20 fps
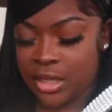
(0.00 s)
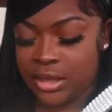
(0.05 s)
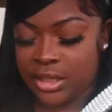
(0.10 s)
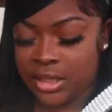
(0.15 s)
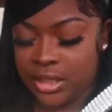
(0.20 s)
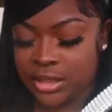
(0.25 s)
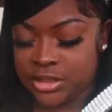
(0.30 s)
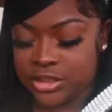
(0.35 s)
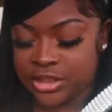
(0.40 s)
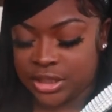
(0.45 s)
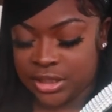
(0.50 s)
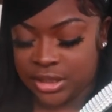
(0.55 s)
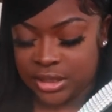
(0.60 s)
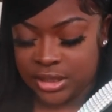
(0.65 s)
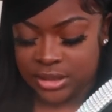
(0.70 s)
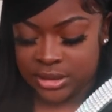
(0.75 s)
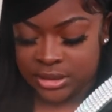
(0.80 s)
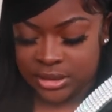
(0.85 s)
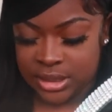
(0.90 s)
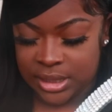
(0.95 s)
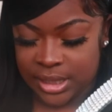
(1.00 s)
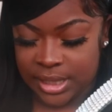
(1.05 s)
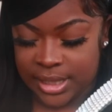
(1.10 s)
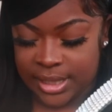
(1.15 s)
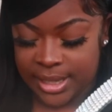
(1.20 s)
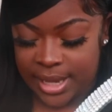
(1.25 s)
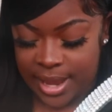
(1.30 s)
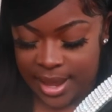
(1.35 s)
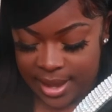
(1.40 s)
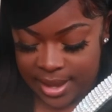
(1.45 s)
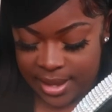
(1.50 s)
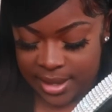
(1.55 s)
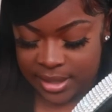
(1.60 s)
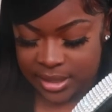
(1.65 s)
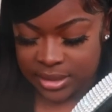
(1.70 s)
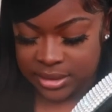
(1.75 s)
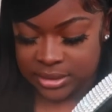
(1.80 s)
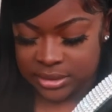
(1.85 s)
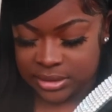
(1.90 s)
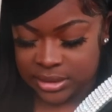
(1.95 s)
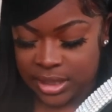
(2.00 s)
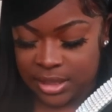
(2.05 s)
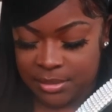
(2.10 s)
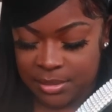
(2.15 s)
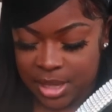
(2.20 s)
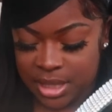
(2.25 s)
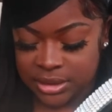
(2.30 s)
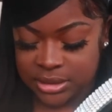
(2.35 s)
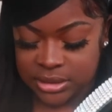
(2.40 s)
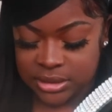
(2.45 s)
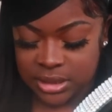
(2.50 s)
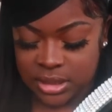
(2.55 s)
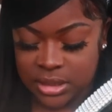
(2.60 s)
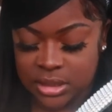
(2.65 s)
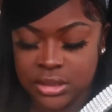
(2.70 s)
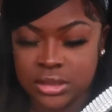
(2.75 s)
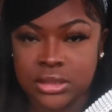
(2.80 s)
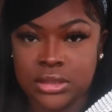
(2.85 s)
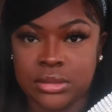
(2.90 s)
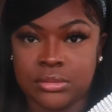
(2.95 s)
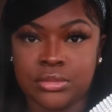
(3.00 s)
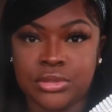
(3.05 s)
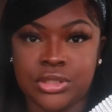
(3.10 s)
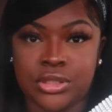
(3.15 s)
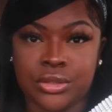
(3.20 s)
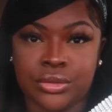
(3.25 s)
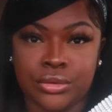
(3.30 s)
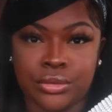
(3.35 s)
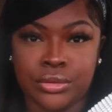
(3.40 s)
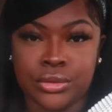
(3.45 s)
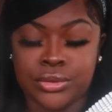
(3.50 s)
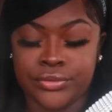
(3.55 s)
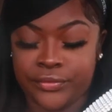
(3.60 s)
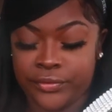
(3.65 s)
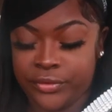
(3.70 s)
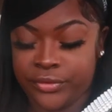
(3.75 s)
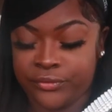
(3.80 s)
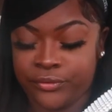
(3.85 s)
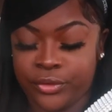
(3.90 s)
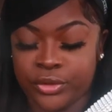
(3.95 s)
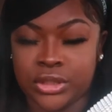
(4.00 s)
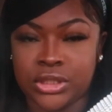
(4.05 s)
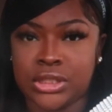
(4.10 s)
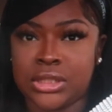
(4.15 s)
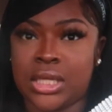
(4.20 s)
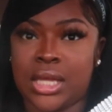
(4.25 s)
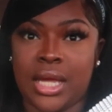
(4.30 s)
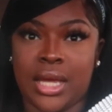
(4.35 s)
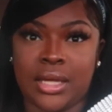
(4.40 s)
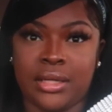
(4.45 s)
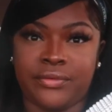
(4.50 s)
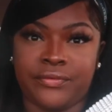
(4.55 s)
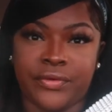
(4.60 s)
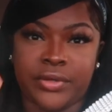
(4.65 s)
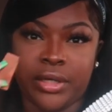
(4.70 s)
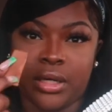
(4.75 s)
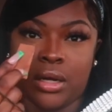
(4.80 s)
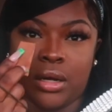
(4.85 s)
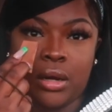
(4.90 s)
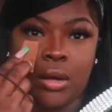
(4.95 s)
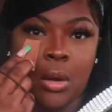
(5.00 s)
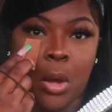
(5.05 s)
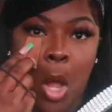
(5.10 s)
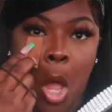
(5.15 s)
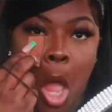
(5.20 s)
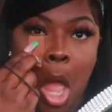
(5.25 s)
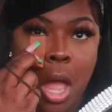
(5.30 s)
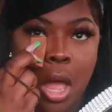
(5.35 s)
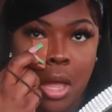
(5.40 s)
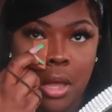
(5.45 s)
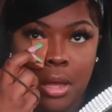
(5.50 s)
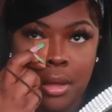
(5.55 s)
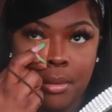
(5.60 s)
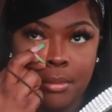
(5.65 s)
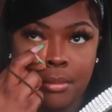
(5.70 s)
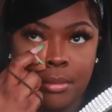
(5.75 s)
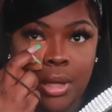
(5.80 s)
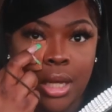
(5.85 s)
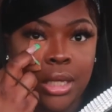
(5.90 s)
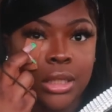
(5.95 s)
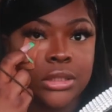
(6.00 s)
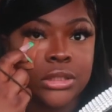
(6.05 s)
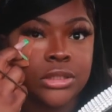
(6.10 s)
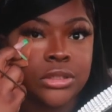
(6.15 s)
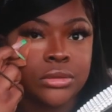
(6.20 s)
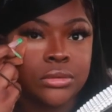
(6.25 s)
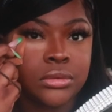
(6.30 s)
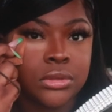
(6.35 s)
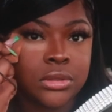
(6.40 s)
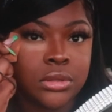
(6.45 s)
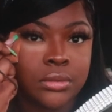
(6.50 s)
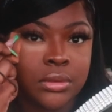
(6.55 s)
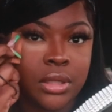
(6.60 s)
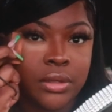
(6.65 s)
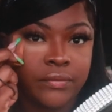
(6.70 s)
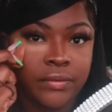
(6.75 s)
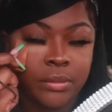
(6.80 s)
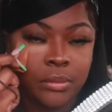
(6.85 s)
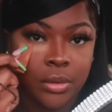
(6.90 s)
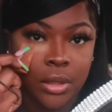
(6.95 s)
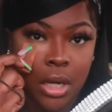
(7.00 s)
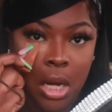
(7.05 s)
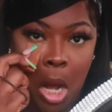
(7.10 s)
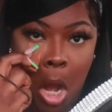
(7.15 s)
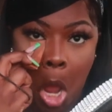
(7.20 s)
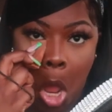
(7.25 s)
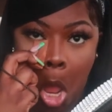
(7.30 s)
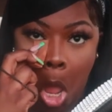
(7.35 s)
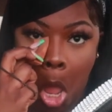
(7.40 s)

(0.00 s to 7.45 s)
The agenda today is get my son some shoes for the 4th of July and figure out my shoes or whatever I'm wearing.